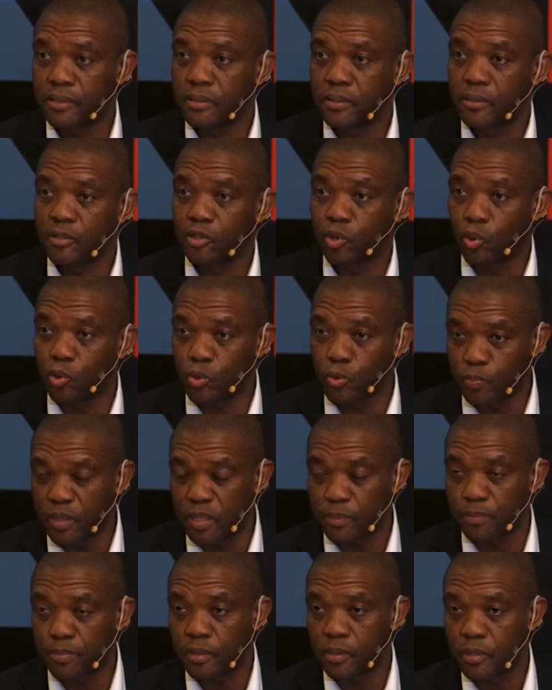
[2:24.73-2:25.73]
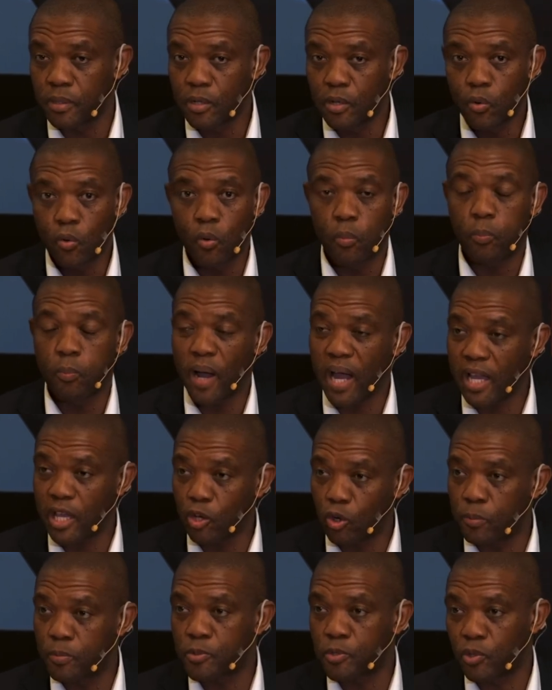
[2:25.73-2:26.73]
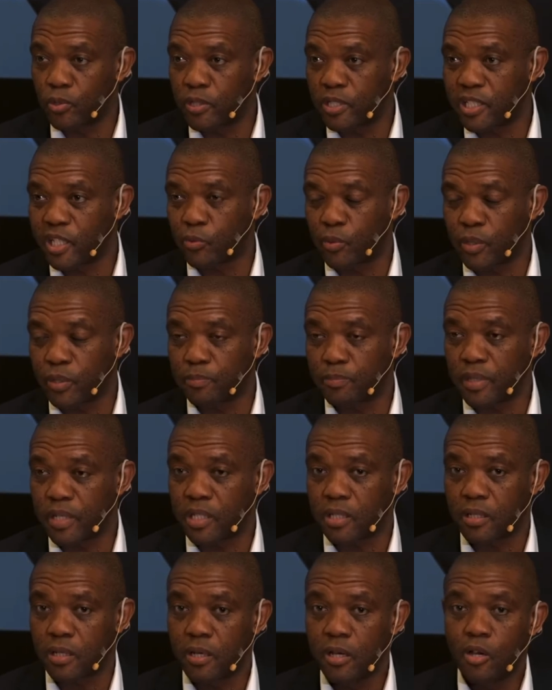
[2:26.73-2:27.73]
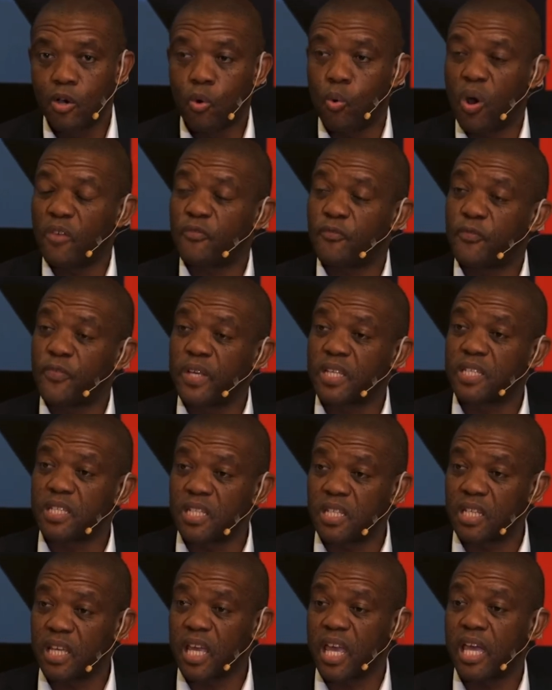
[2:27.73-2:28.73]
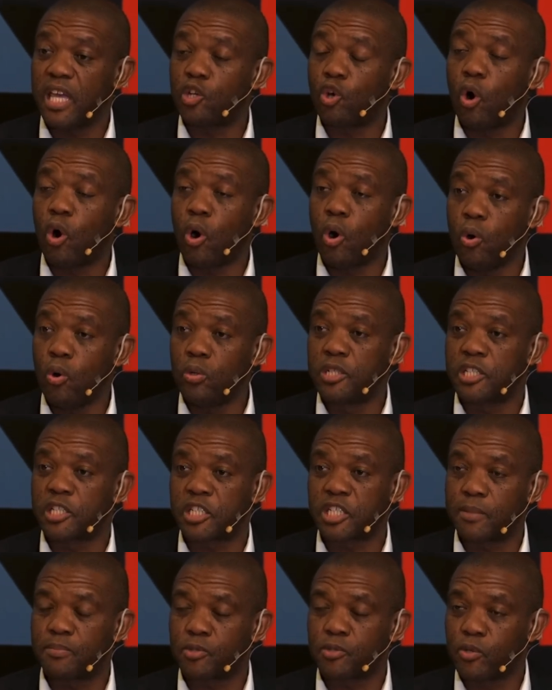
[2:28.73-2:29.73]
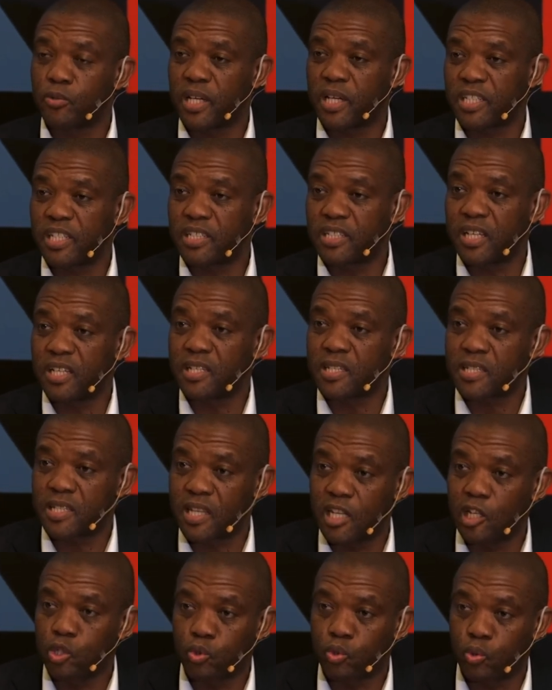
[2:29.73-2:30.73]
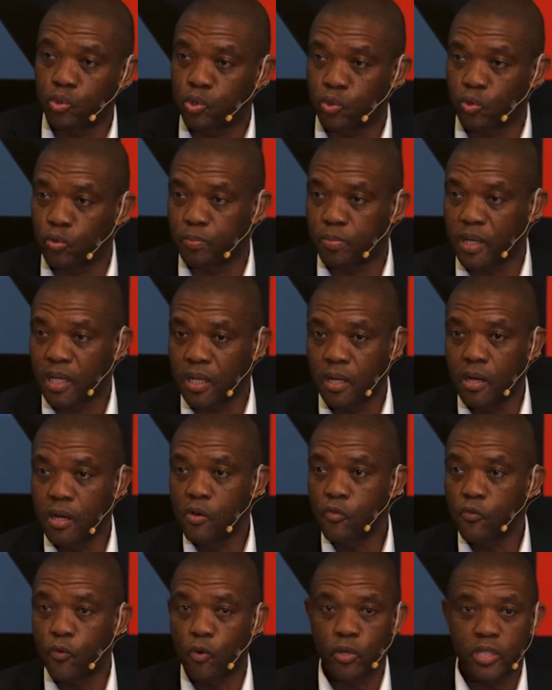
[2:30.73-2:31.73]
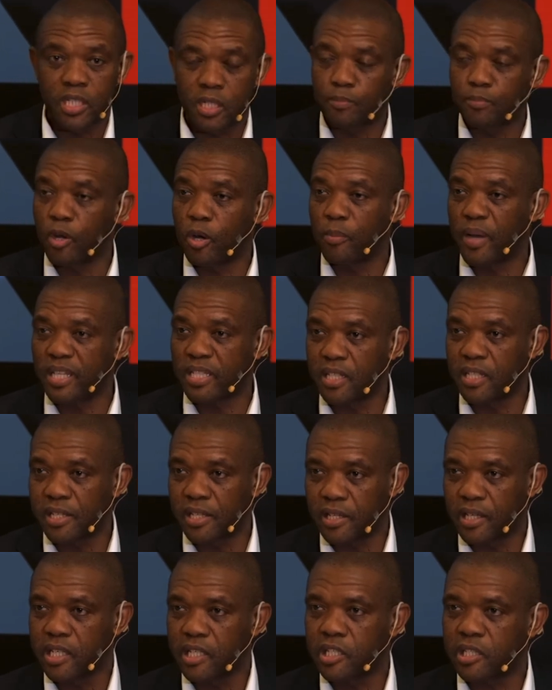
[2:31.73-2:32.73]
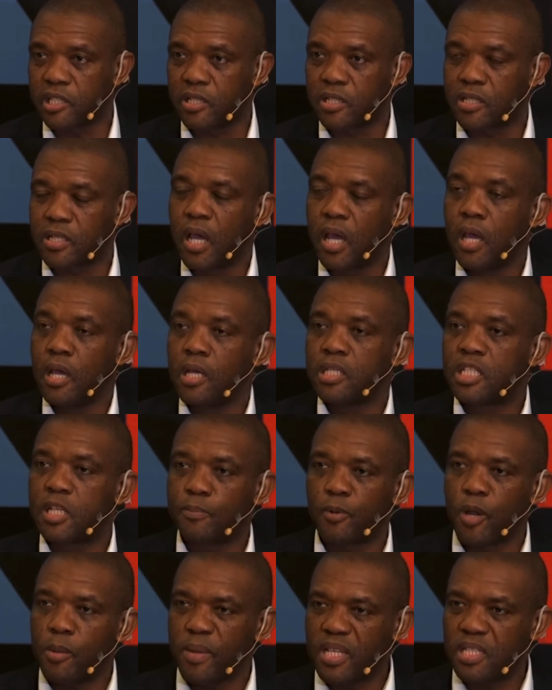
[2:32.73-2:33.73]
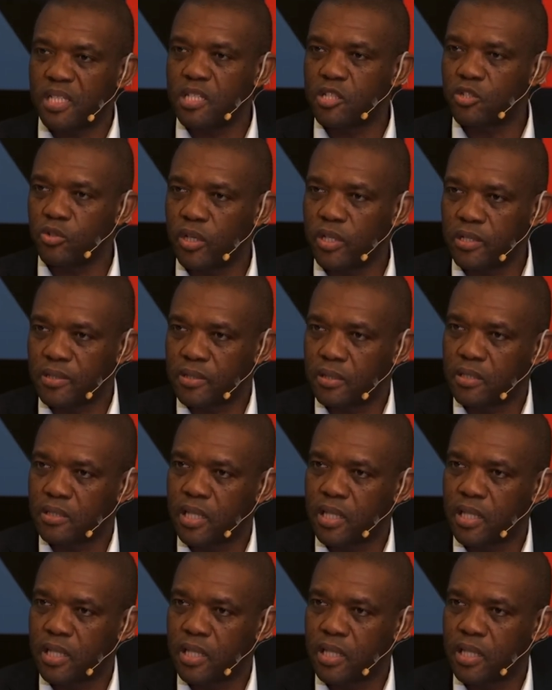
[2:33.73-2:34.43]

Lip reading: Those people who buy obsolete equipment, who are fixing an old ship so that it can sail to Cuba for diplomatic relations. Diplomacy is not their